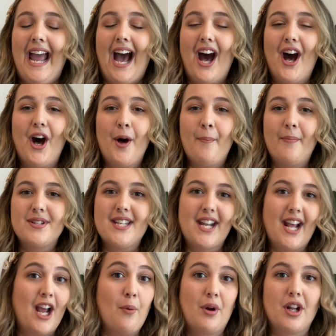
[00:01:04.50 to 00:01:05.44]

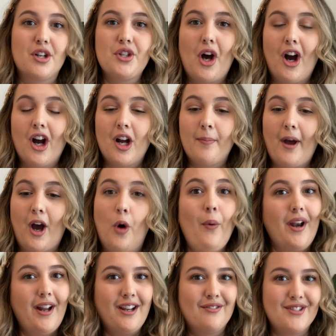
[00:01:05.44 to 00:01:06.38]
Today I want to talk about
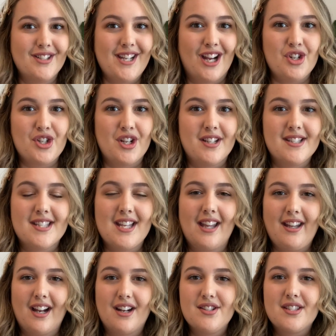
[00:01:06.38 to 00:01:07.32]
wedding invitations,
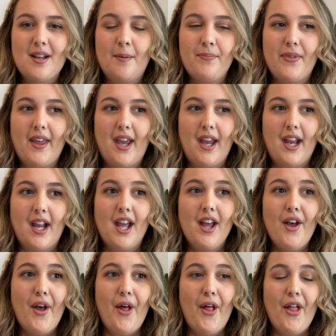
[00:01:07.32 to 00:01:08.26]
and that is something
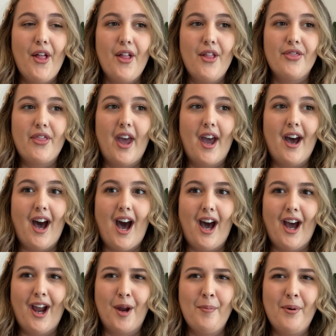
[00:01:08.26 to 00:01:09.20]
that
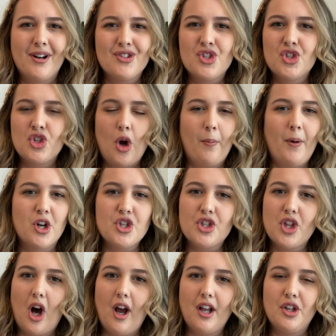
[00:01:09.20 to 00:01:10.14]
I put so much
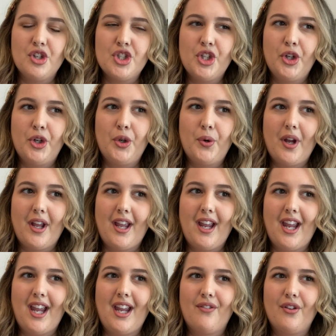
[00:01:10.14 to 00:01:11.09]
thought into,
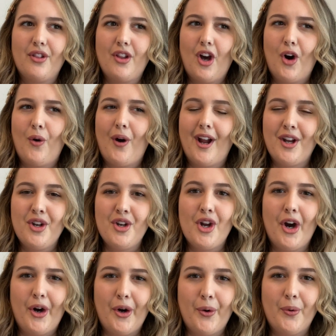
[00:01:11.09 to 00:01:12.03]
even though I
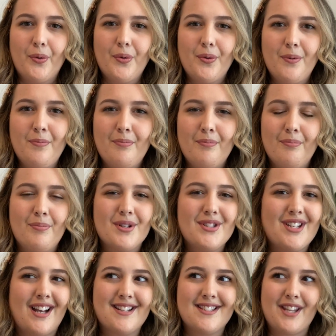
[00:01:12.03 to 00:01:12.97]
know
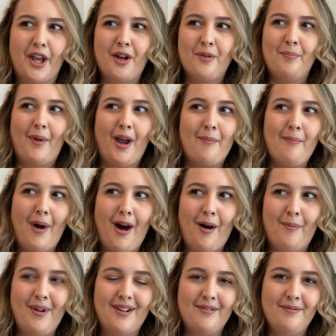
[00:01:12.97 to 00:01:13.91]
besides like my
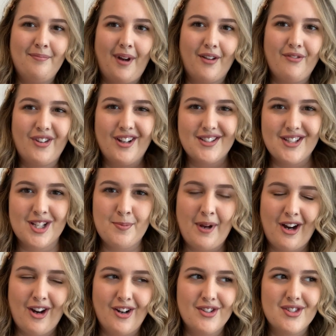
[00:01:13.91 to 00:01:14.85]
mom and my fiance's
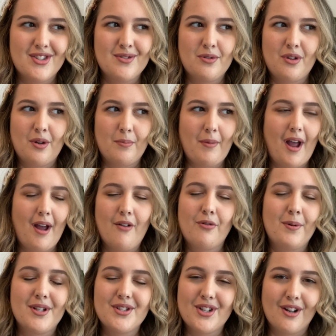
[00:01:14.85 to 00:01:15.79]
parents,
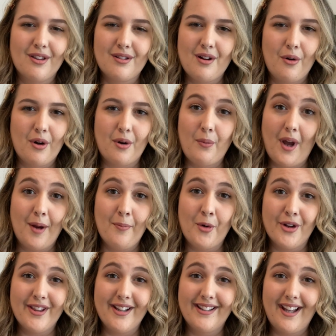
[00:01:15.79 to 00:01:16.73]
everybody's going to throw it away
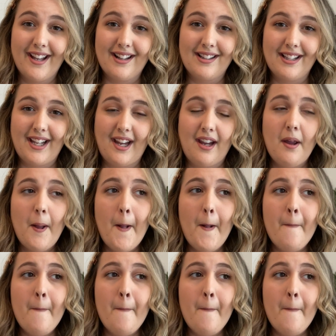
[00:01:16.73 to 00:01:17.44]
more than likely.